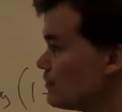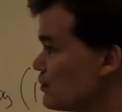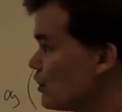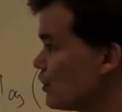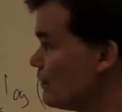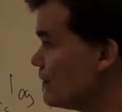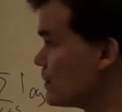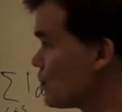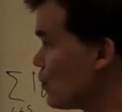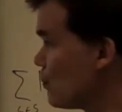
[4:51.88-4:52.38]
of
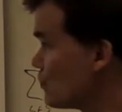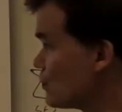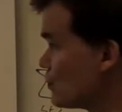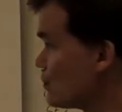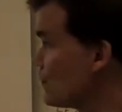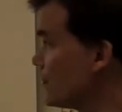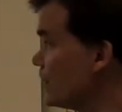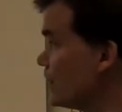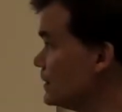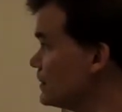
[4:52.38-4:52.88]
service
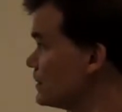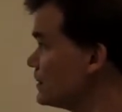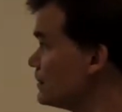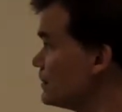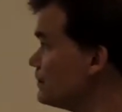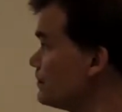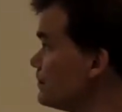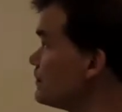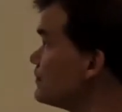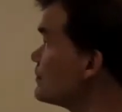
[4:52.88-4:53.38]
constraints
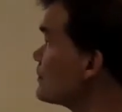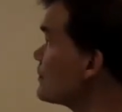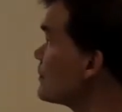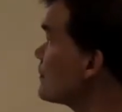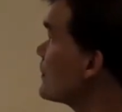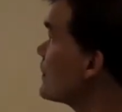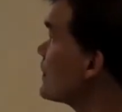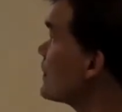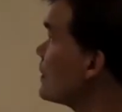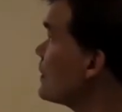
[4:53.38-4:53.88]

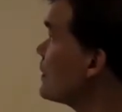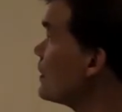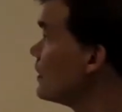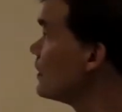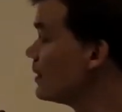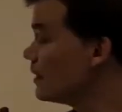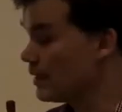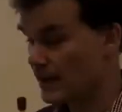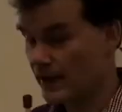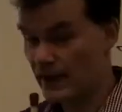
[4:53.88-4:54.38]

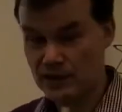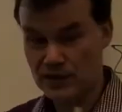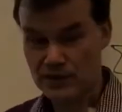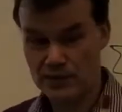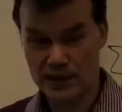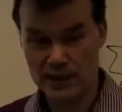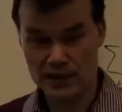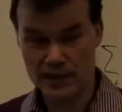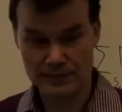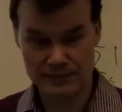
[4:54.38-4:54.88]
there as
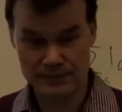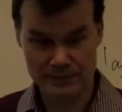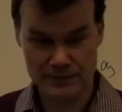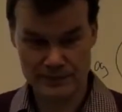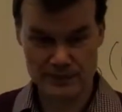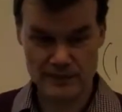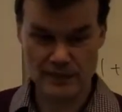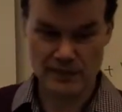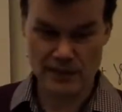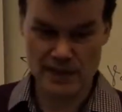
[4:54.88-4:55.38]
well,
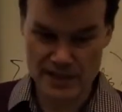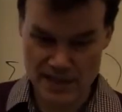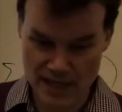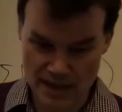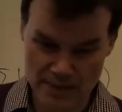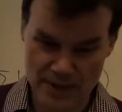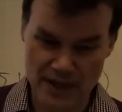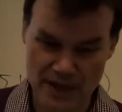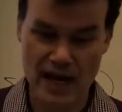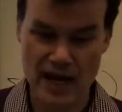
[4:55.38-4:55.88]
which
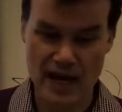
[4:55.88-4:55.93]
can be